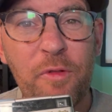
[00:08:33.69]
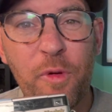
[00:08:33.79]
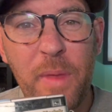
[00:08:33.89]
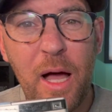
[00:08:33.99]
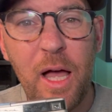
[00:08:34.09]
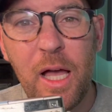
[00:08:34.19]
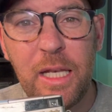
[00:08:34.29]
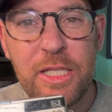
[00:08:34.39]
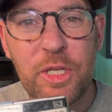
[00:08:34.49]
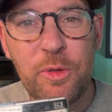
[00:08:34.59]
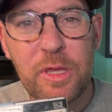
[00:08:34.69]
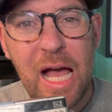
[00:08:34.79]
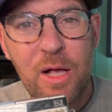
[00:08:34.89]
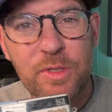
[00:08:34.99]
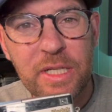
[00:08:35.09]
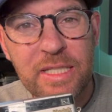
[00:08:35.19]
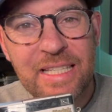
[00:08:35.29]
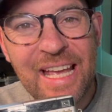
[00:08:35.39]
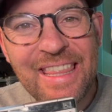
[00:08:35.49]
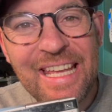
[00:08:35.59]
from the early 2000s